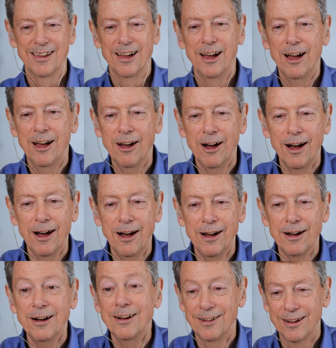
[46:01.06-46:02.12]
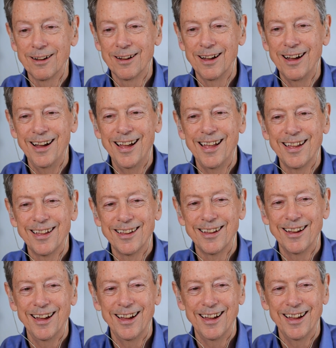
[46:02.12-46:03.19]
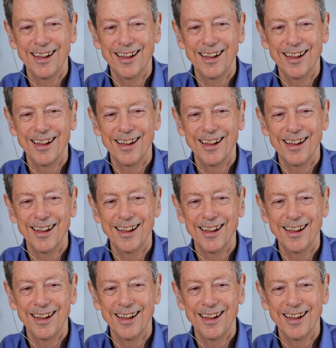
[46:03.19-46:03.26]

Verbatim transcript: wonderful talk. I'm in bliss.